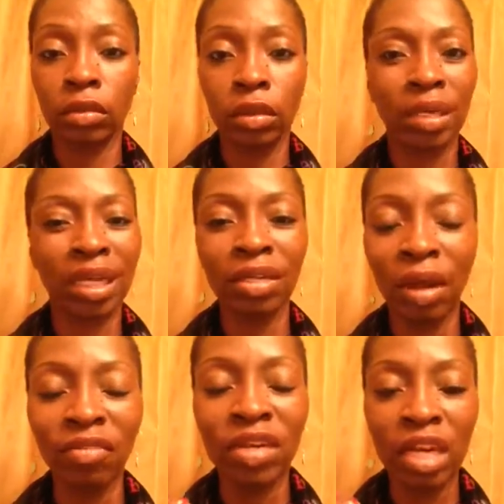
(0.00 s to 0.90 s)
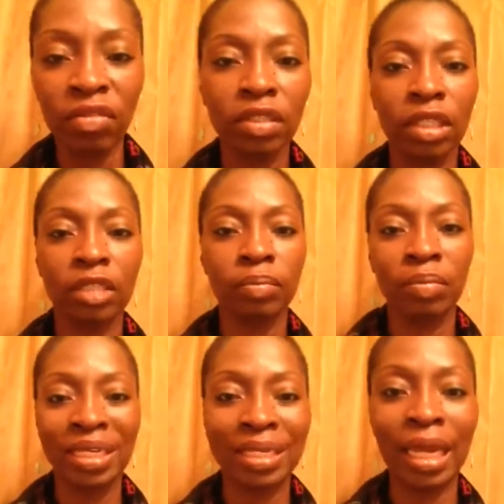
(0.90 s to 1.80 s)
to them like, I've never just
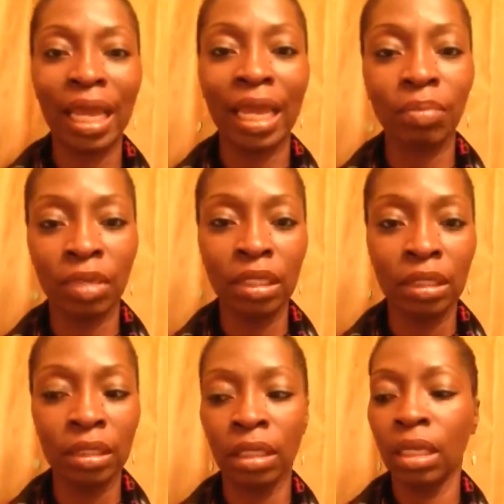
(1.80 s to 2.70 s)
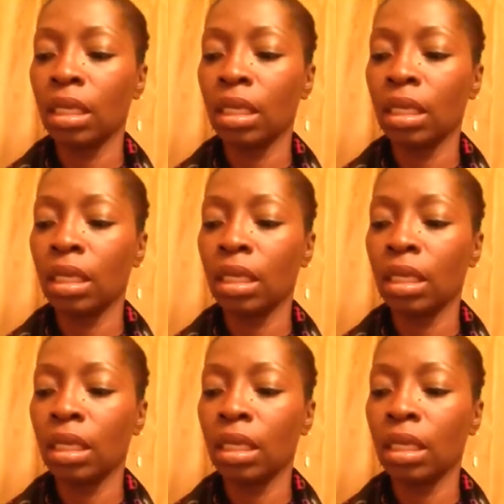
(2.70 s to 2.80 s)
been at peace.